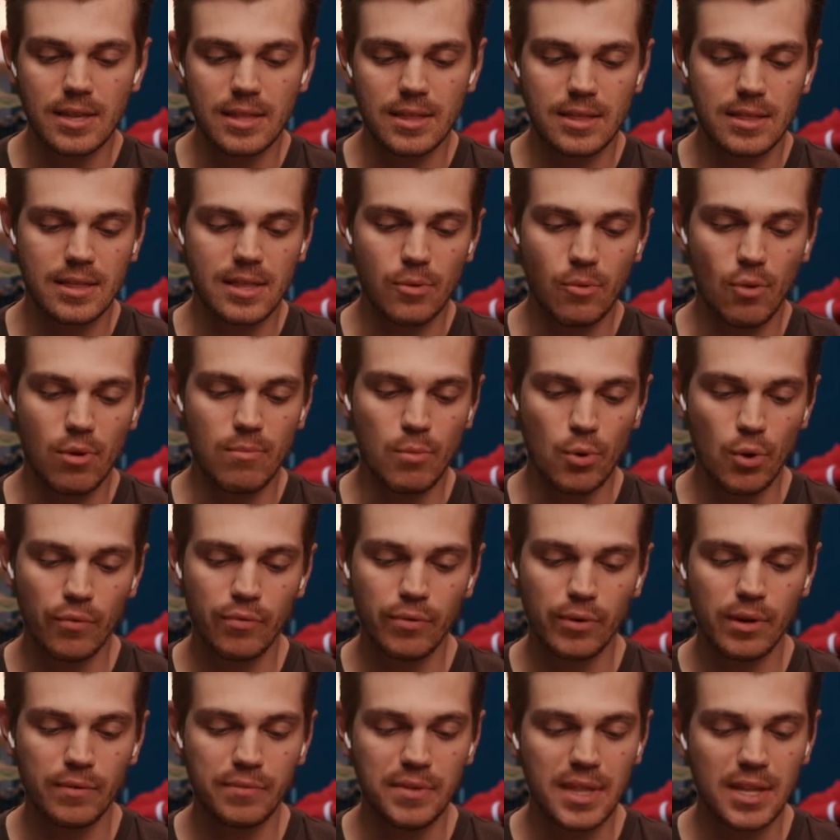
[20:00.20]
that the
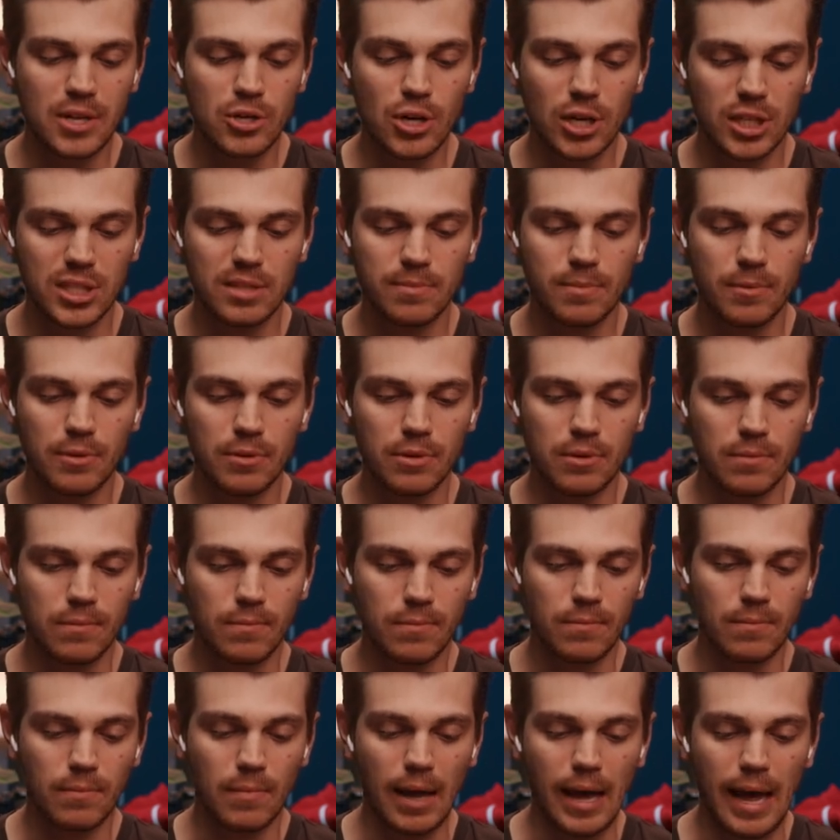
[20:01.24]
removal of the adjustable
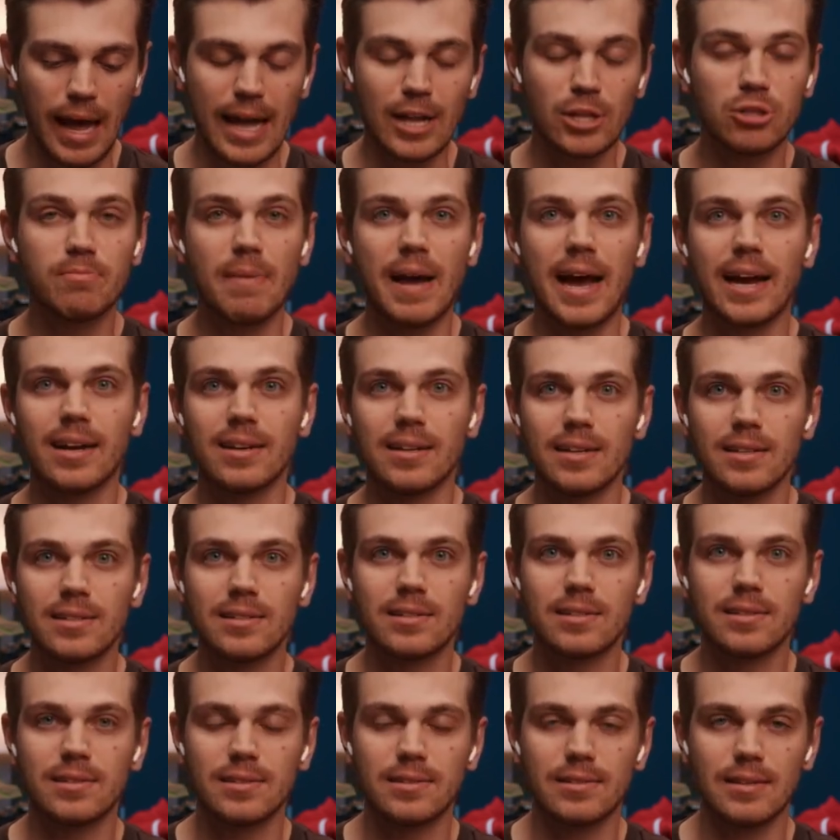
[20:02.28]
edge
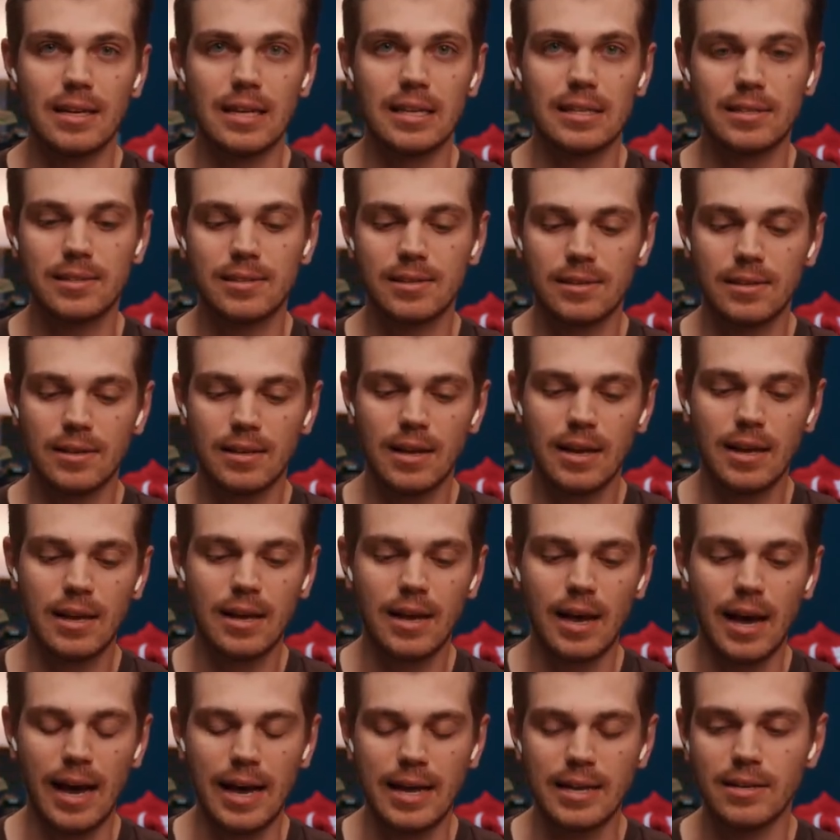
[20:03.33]
magnets is
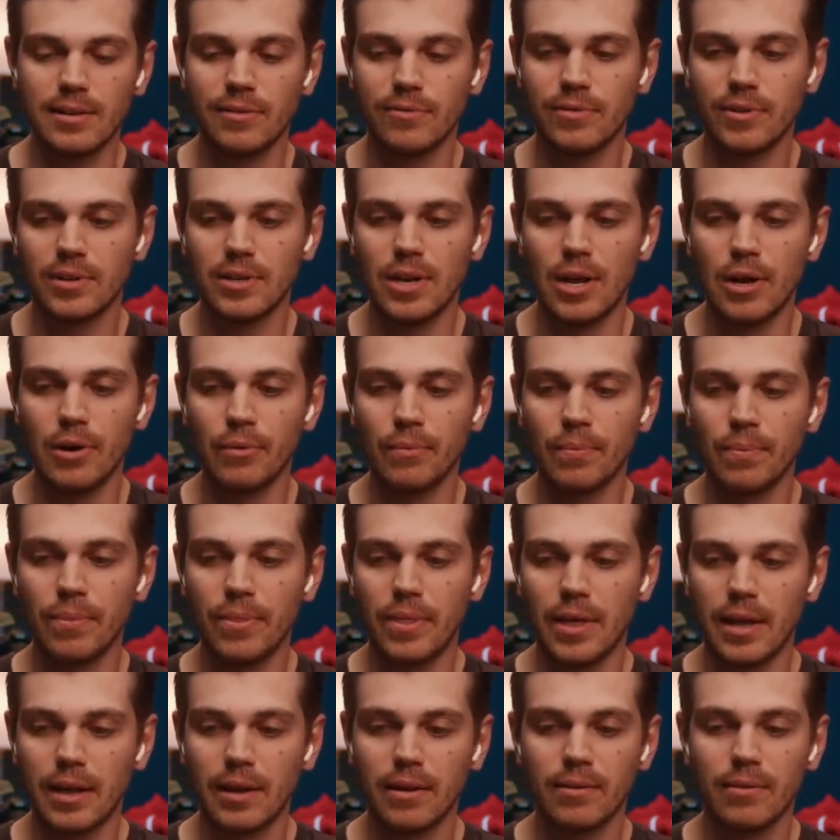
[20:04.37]
kind of a known
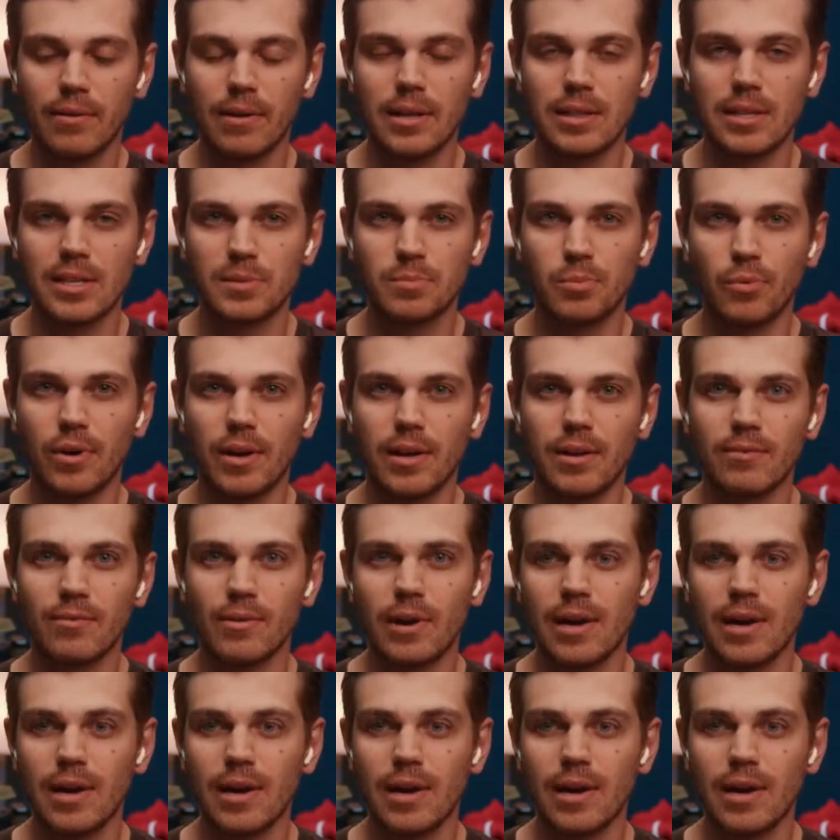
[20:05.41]
thing at this point,